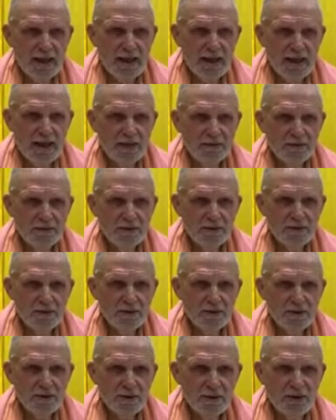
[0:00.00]
And
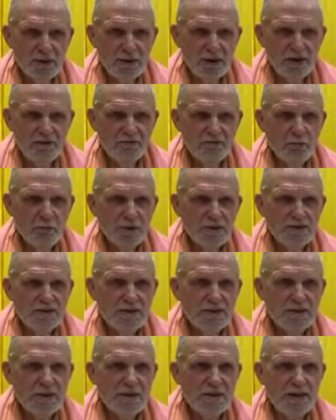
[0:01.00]
if we
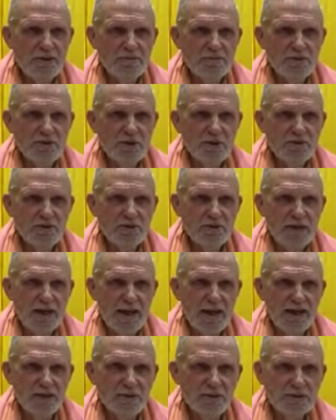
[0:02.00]
see them just
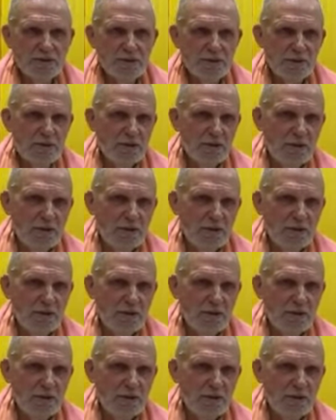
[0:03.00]
as